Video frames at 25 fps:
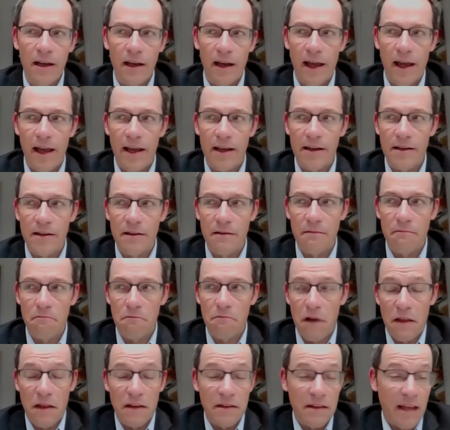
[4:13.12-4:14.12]
And
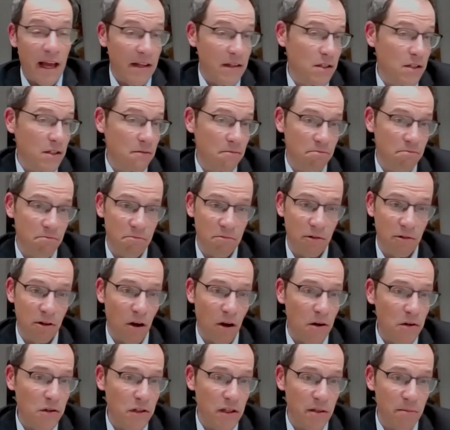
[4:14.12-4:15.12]
I think that's
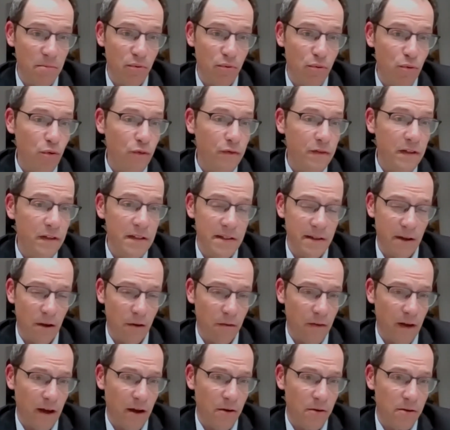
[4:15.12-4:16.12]
largely proved
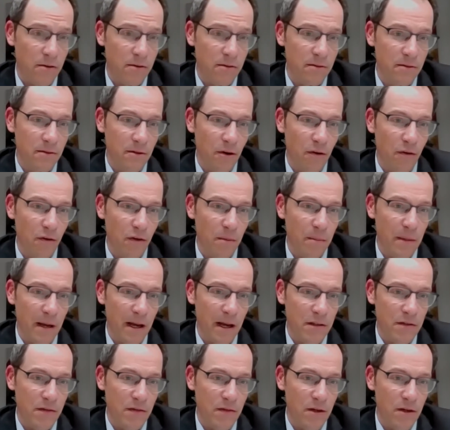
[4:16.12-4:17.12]
itself out over the
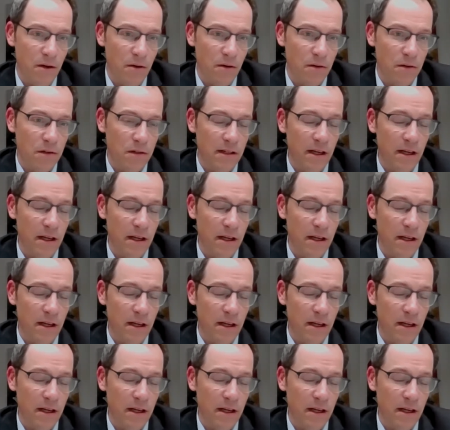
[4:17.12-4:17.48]
past few years.